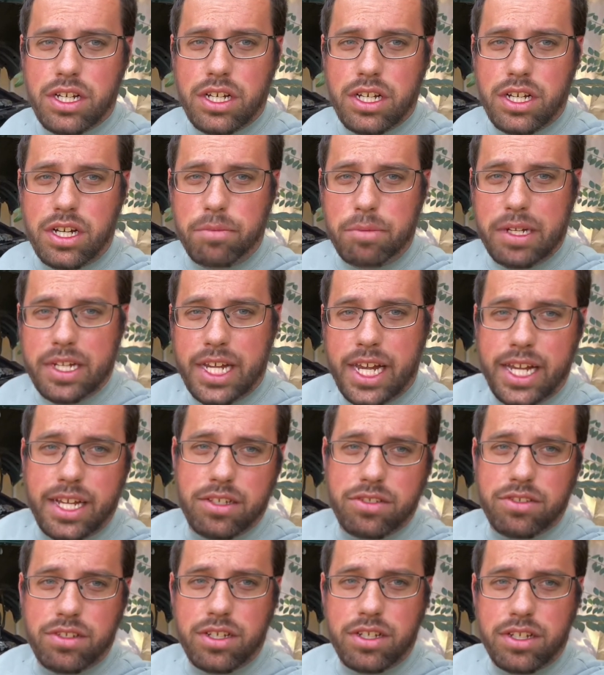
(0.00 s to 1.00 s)
My
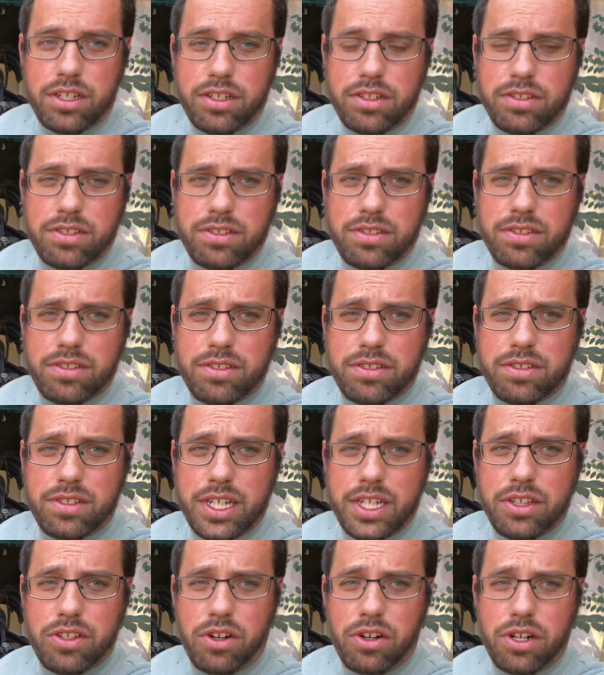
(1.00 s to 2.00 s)
dad's
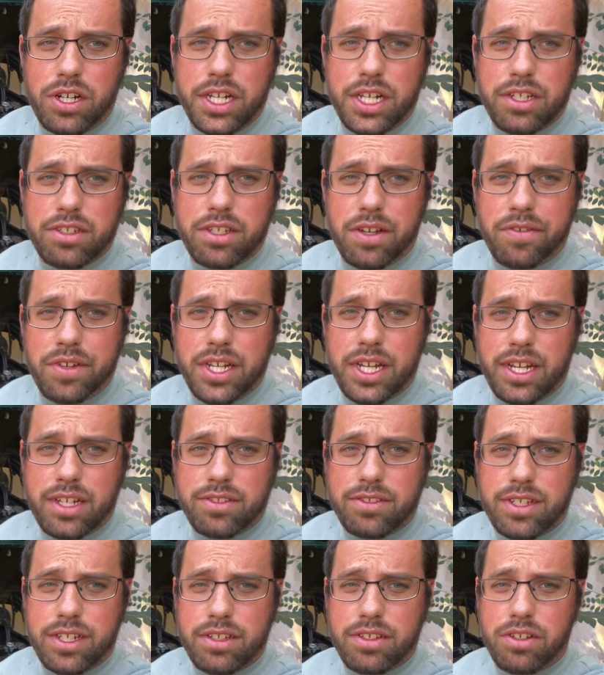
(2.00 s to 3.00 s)
C30, 79
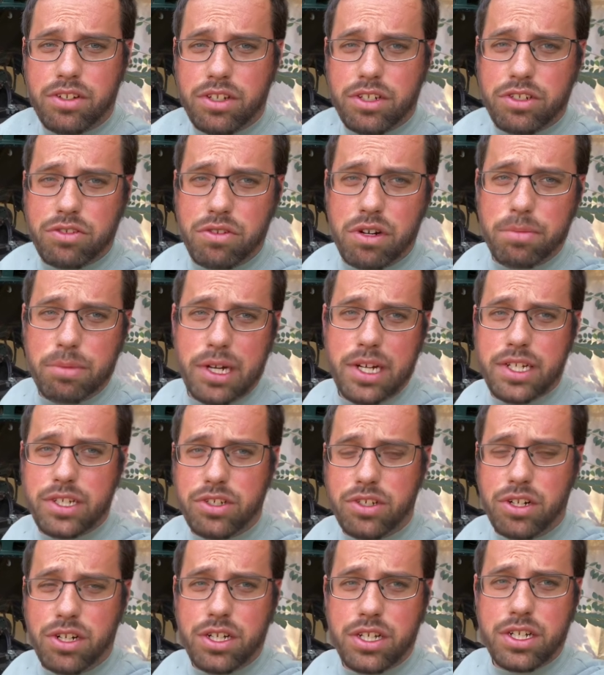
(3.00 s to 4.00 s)
C30 square body
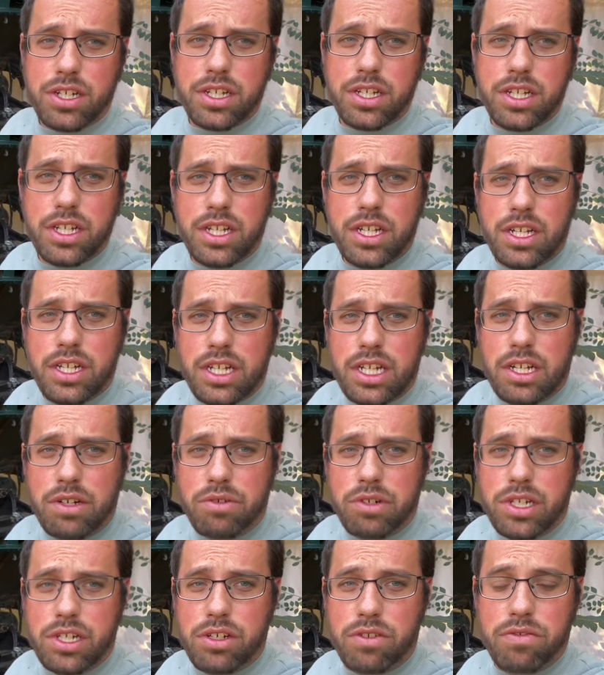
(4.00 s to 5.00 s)
truck. We
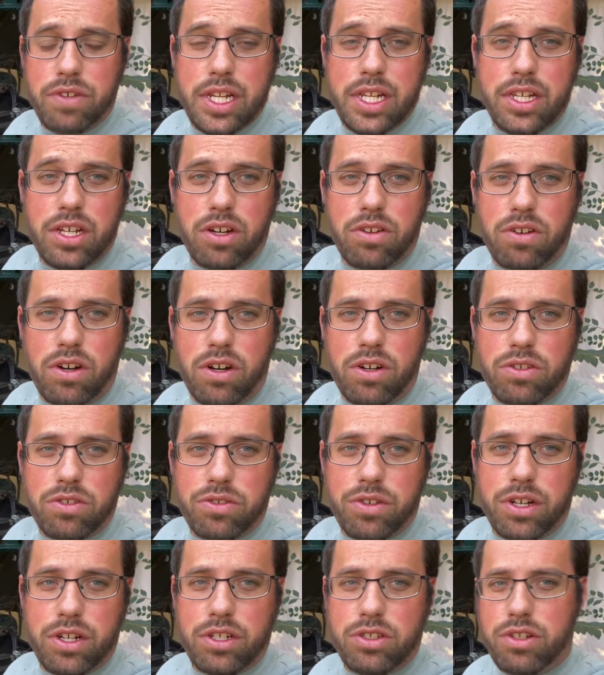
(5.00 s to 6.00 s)
can do a video on.
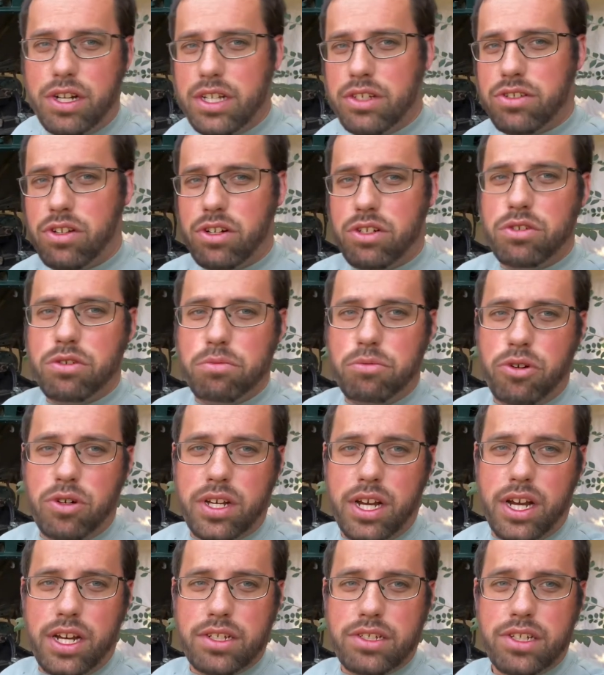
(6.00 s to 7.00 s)
So I'm going to try to start doing more
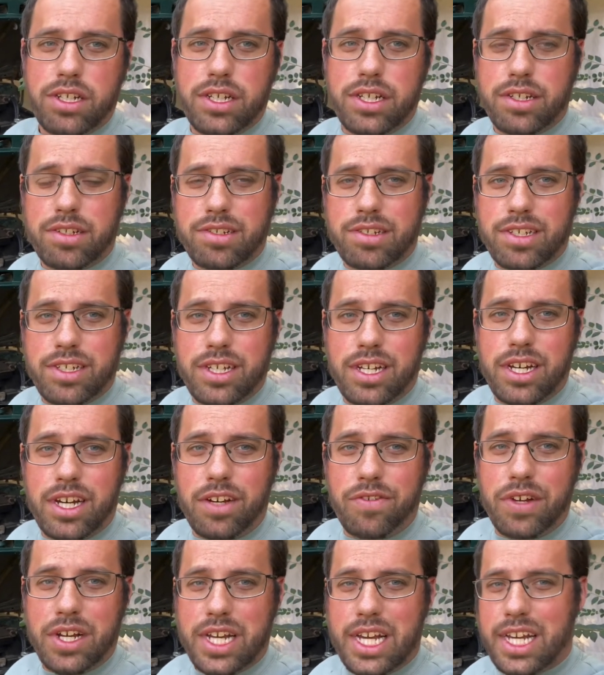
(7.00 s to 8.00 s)
content.
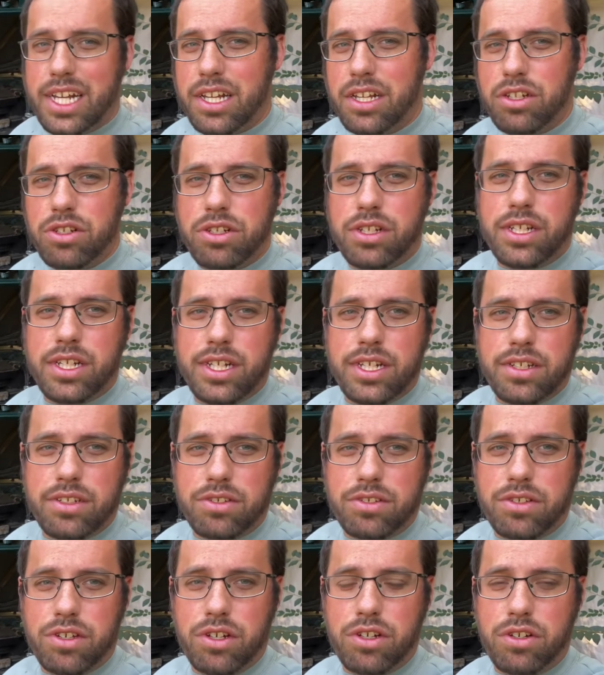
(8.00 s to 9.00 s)
I'm kind of new to this,
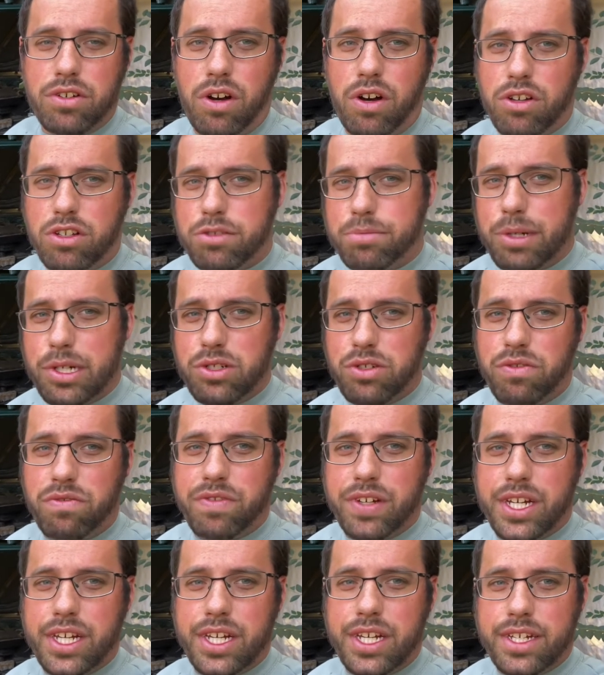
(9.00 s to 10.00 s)
so all special
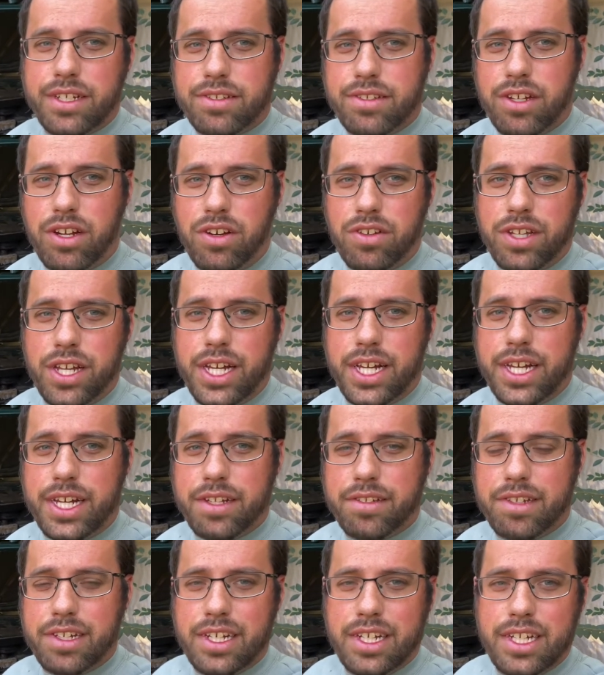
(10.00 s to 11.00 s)
effects and all
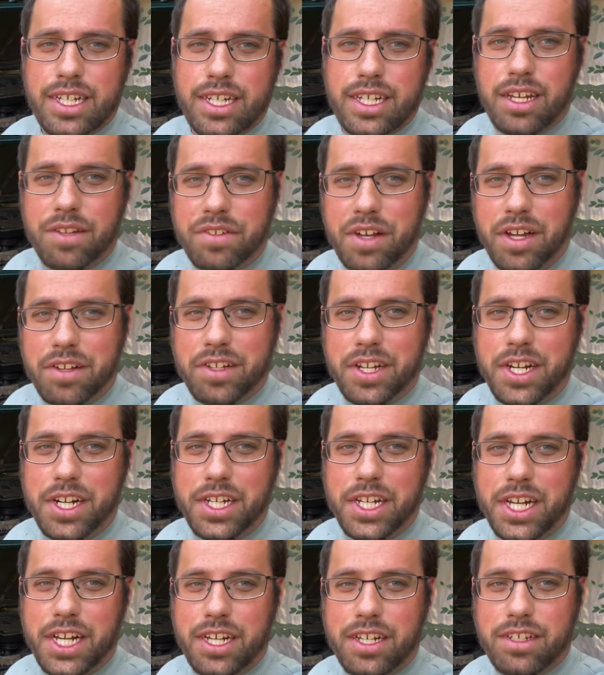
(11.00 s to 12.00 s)
that. Not there
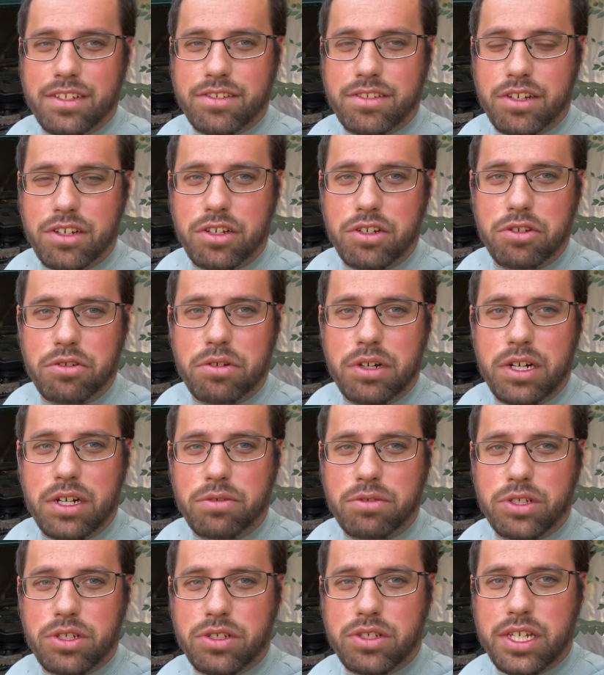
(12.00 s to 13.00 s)
yet, so
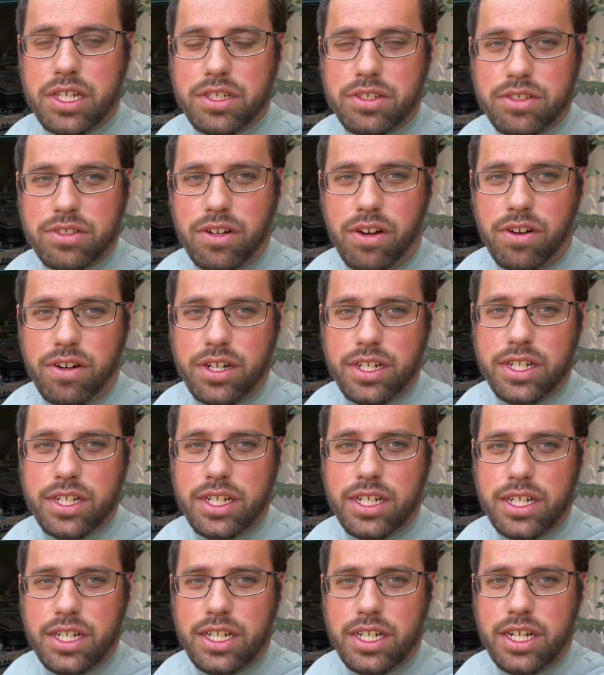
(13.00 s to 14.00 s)
we're just getting started.
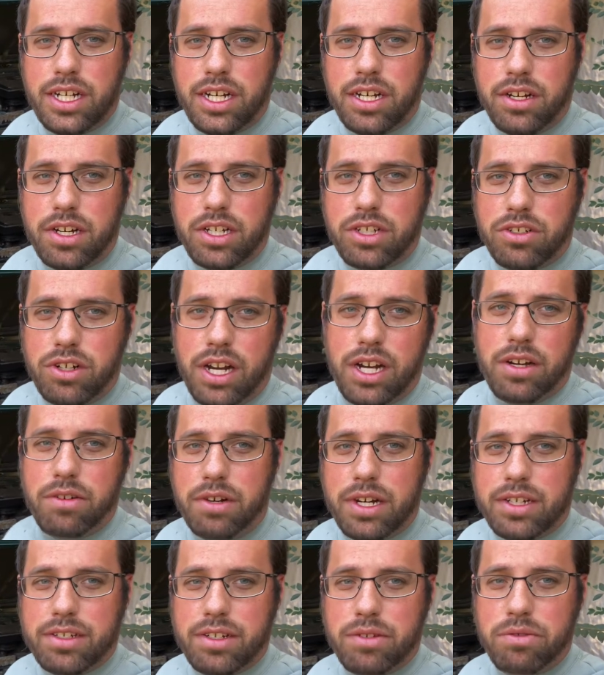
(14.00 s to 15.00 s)
I'm going to try,
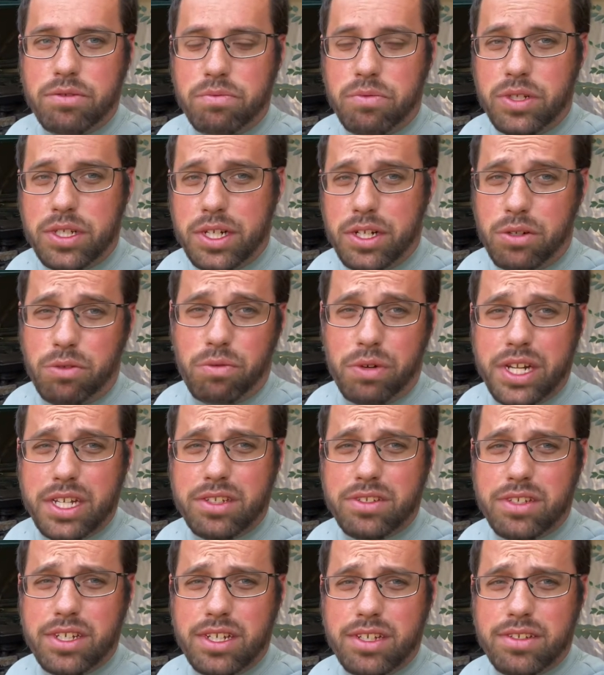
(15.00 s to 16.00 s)
like I said, during
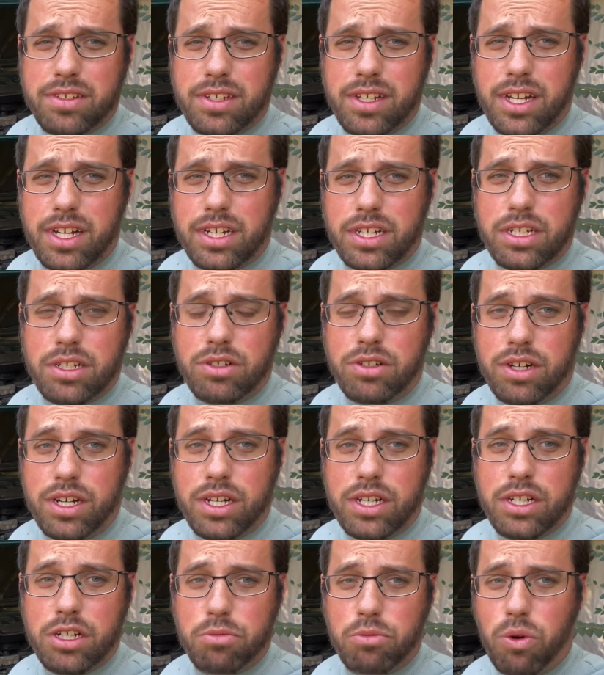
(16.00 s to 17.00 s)
race season, I'm going to try
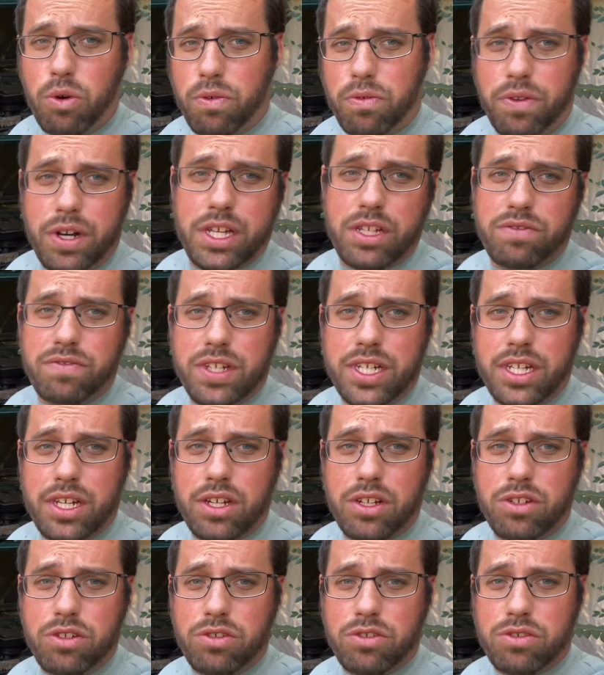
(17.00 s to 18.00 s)
to do more race
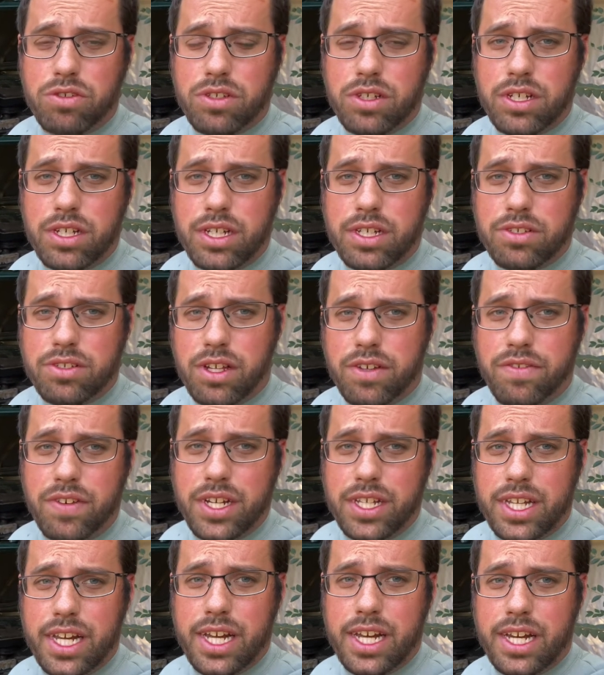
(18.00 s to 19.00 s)
videos and stuff
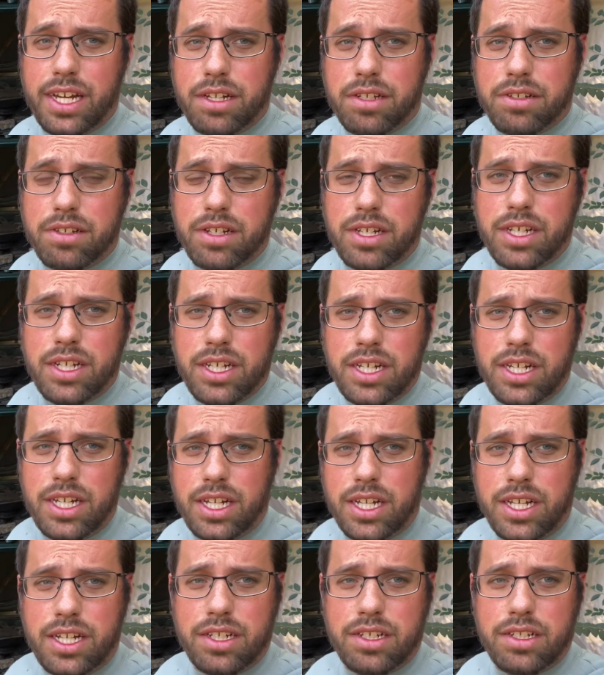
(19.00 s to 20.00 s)
like that,
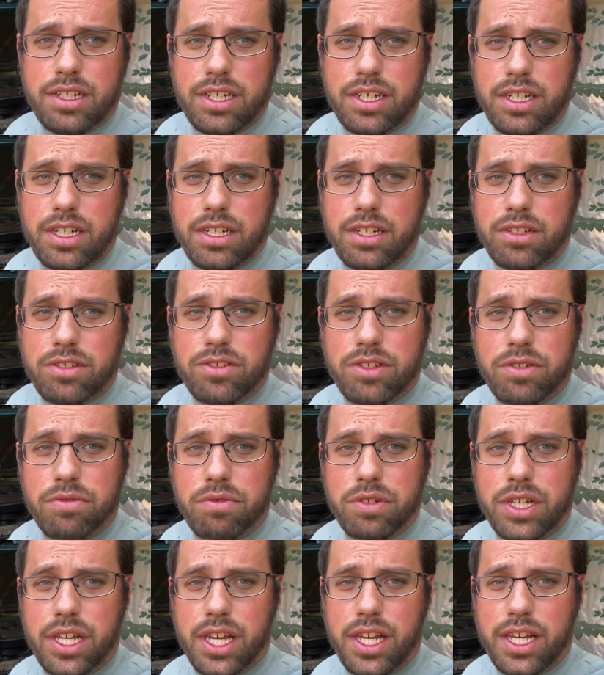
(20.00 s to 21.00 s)
and see if
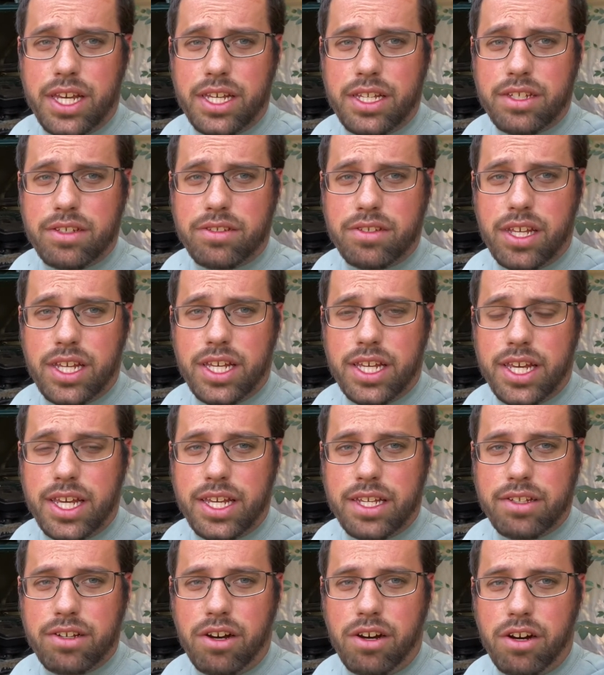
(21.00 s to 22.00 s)
we can't get this thing
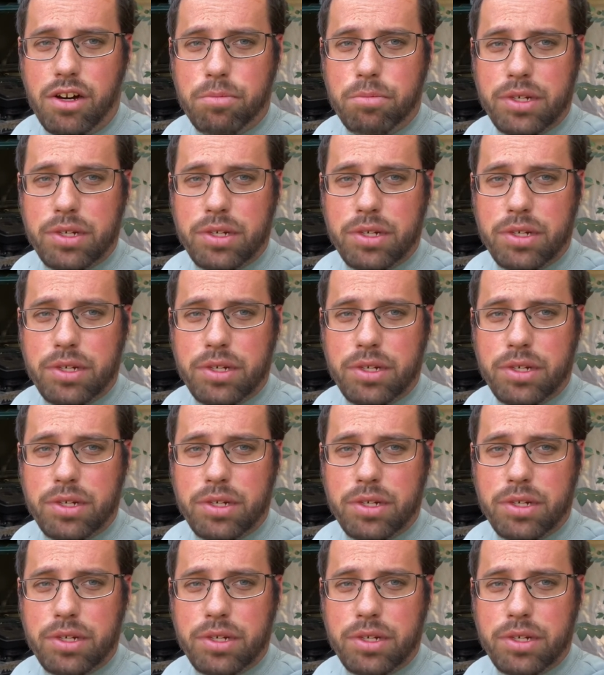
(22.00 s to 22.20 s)
kicked off.